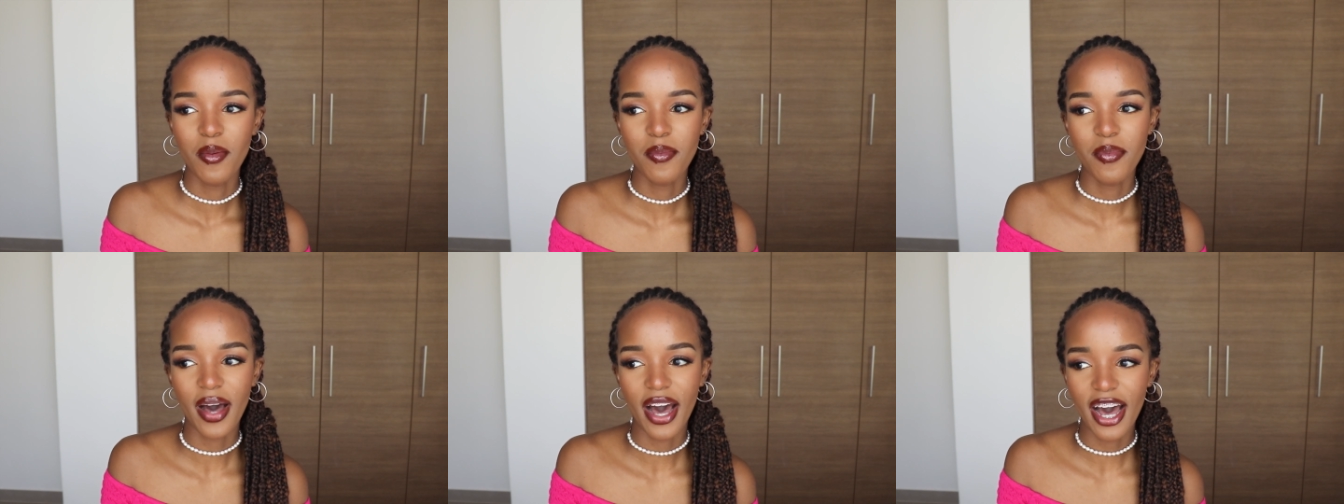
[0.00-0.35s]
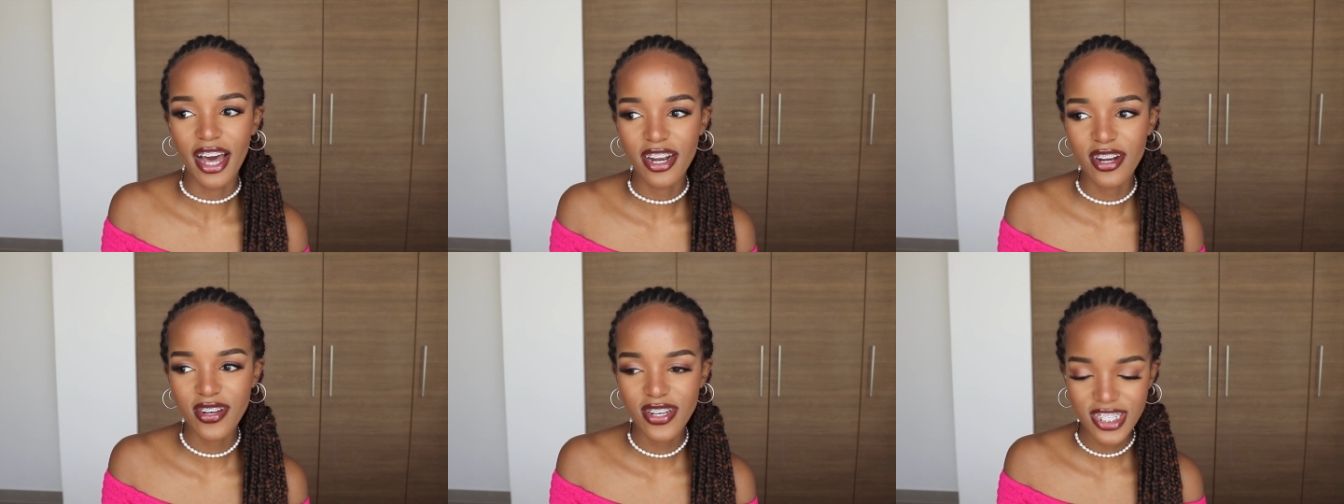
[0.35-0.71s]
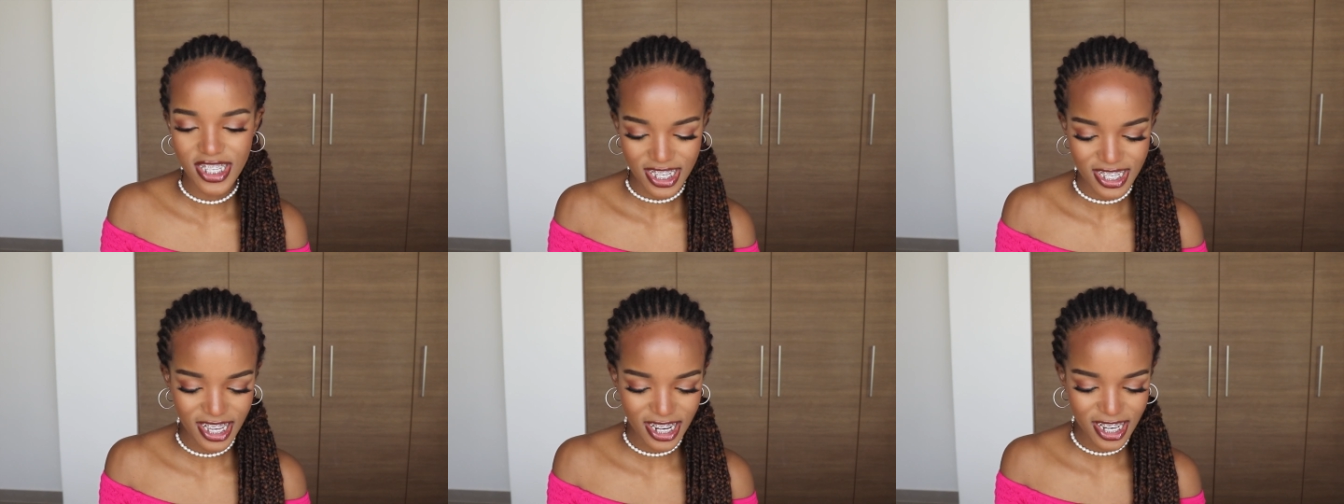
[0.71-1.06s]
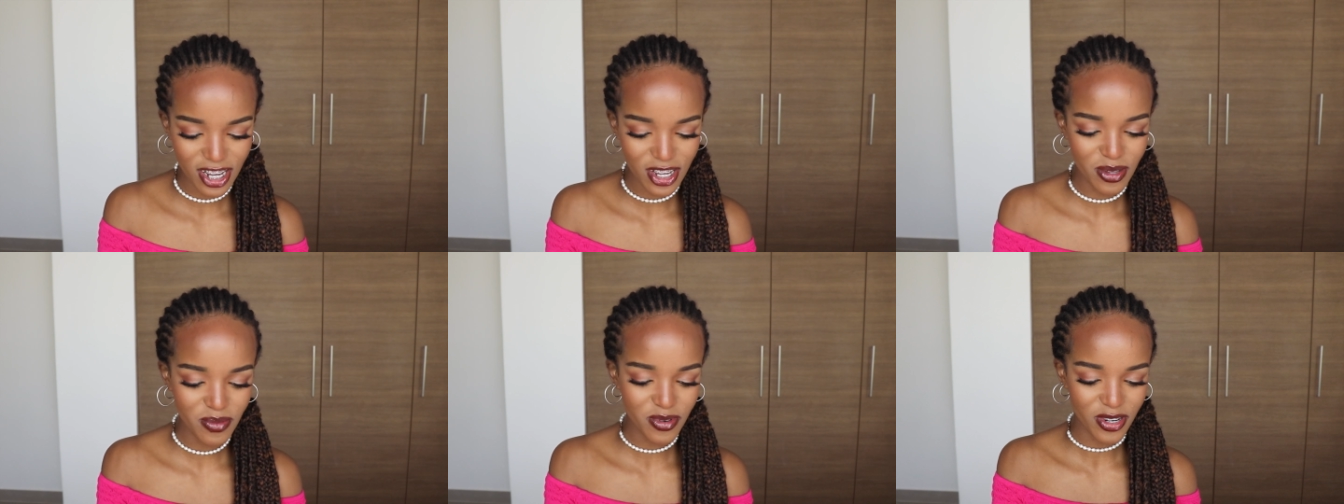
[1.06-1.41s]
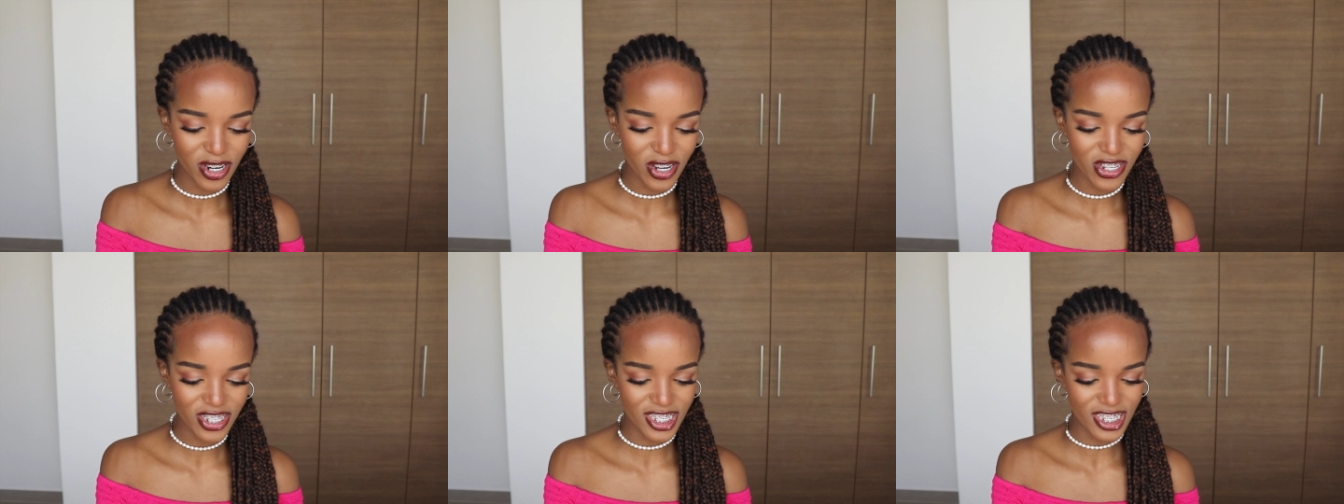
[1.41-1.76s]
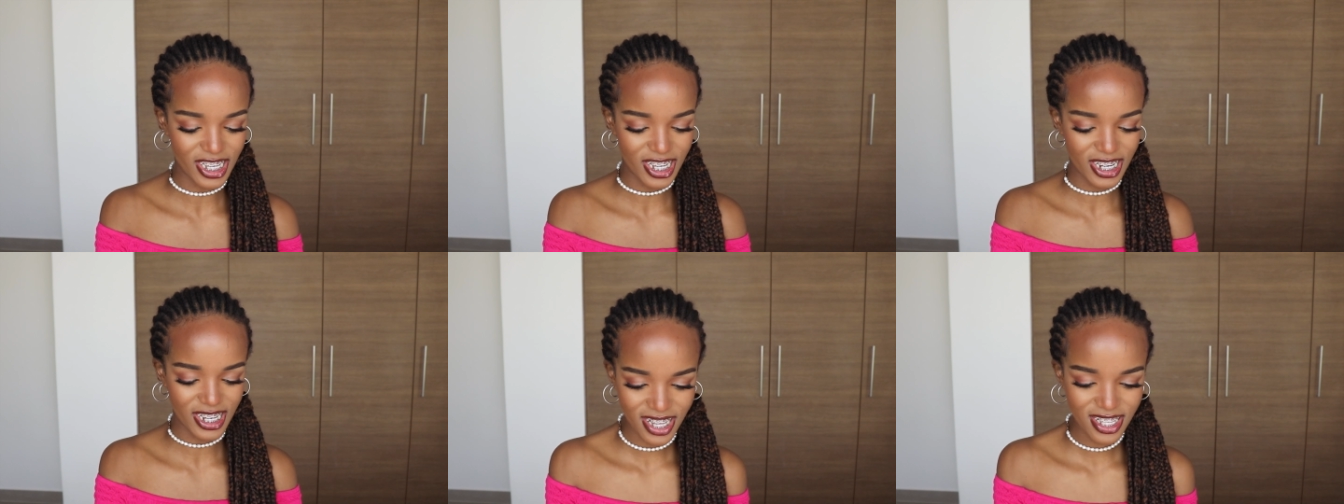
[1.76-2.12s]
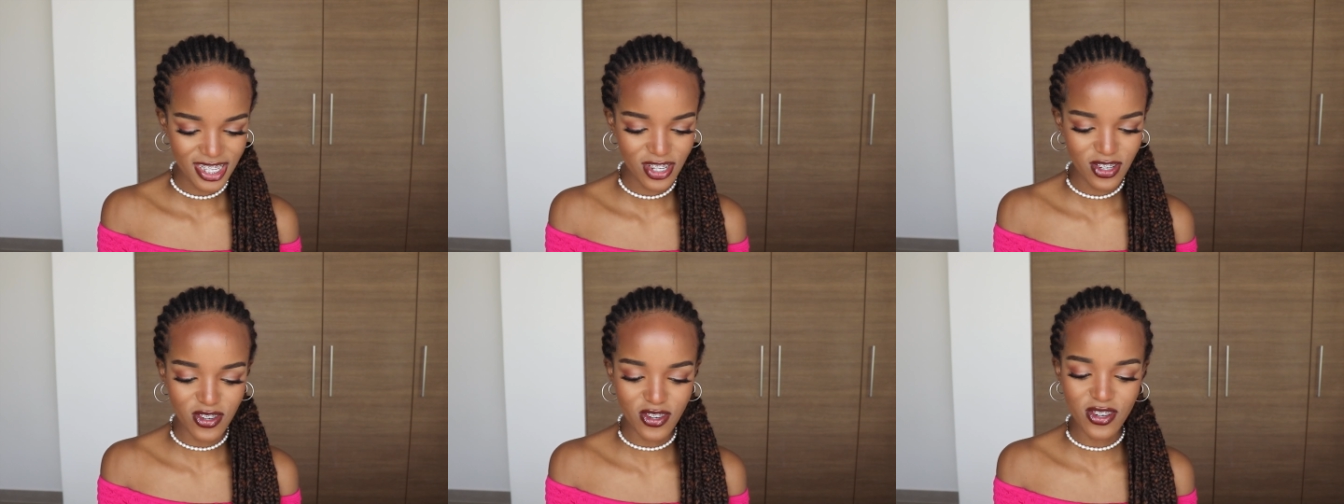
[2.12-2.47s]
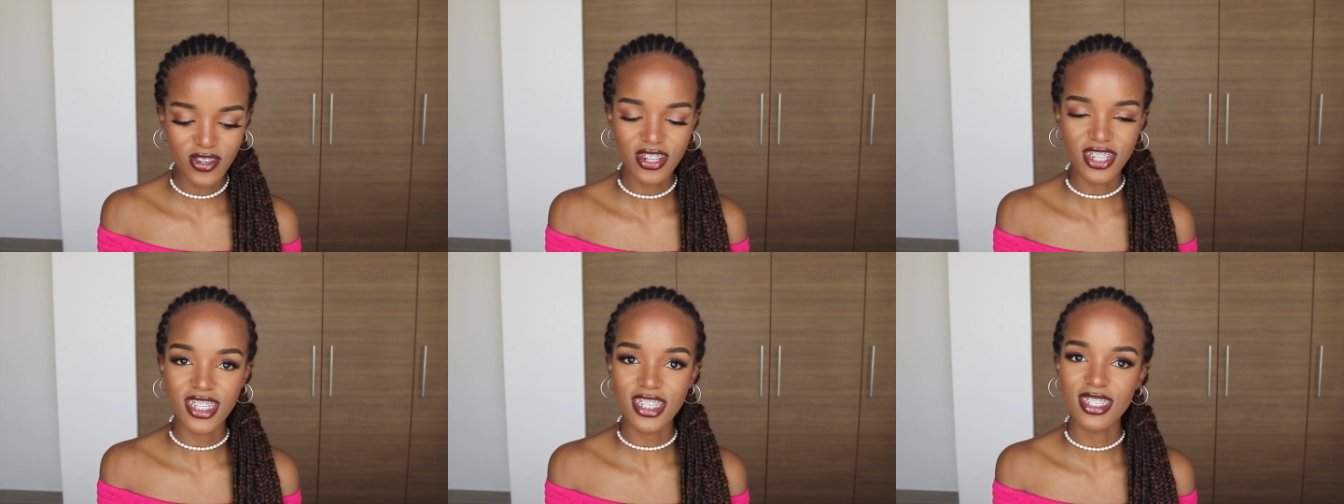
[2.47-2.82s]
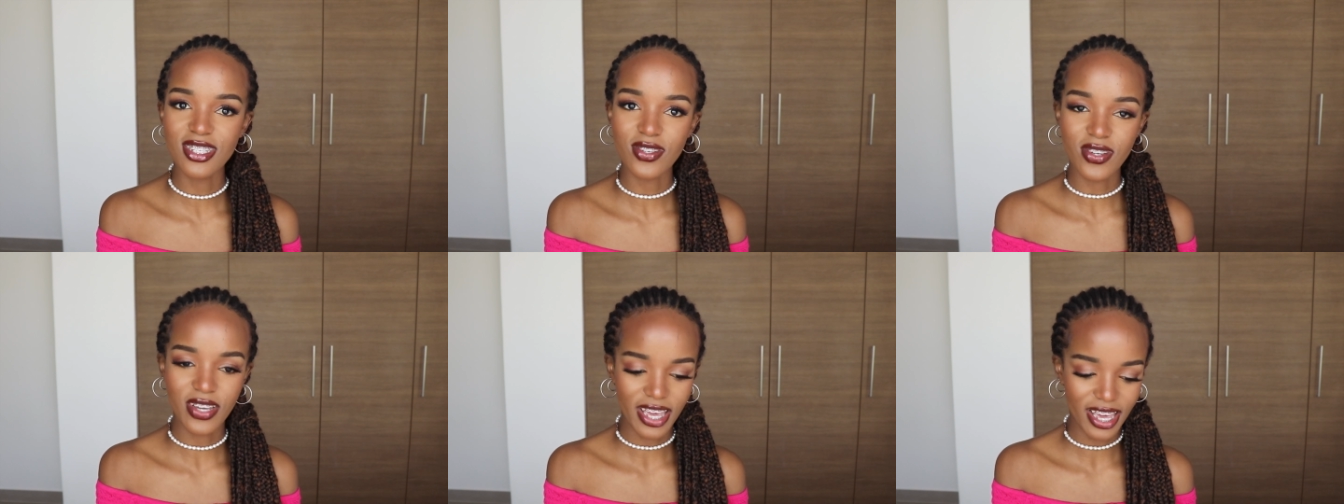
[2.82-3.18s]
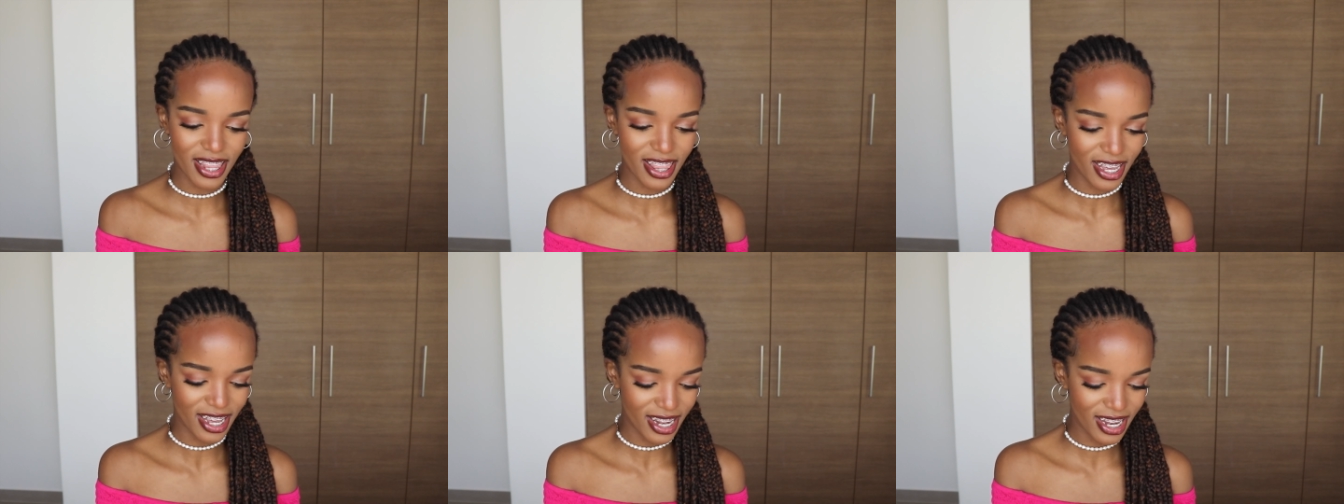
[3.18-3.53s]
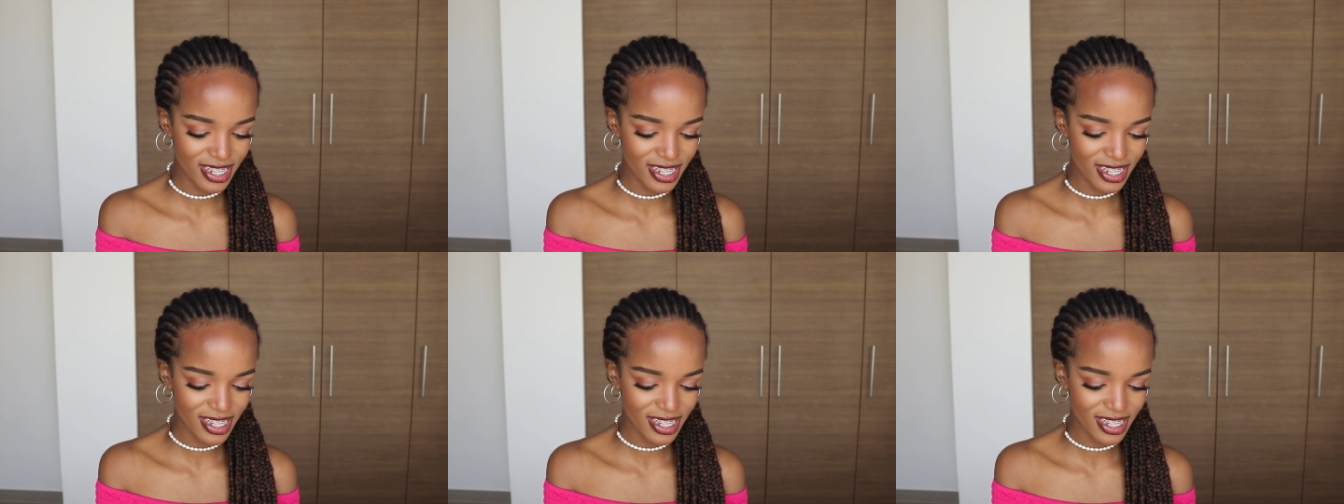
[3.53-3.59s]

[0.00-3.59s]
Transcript: Paros, is that how you pronounce it? Let's Google this together.